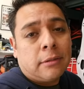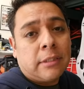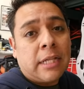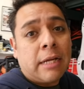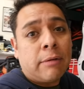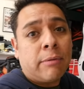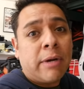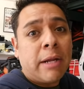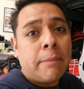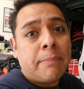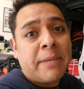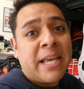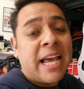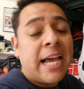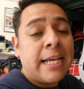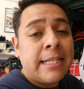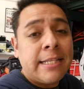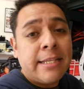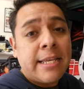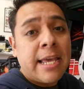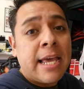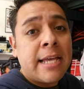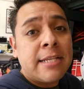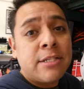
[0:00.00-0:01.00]
is not right
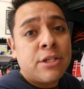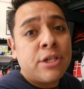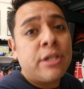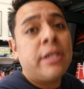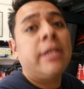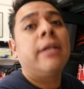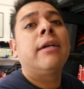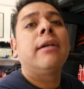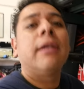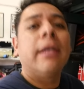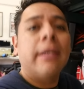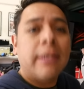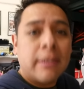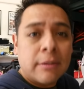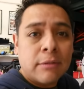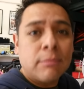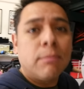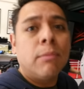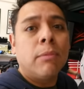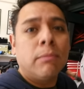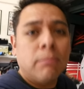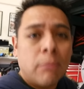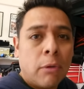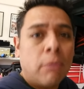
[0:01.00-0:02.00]
behind the engine here like it's
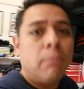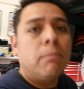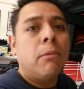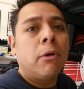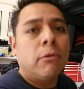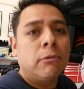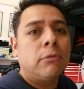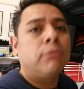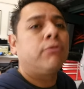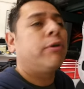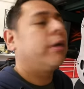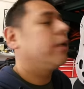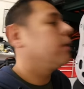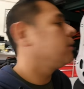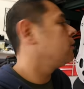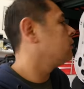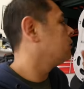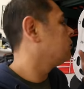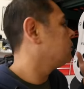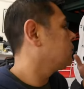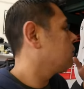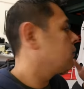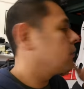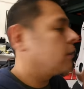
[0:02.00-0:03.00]
on most
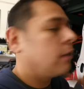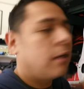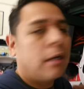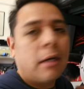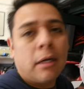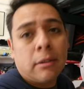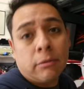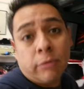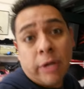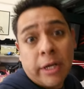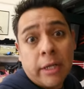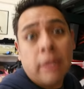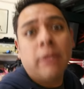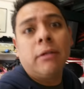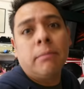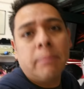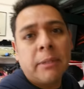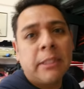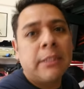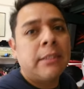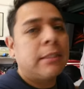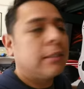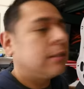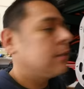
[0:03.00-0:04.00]
regular, on regular
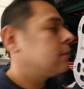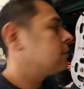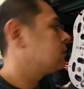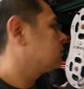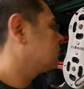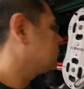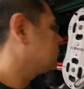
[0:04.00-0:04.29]
buses.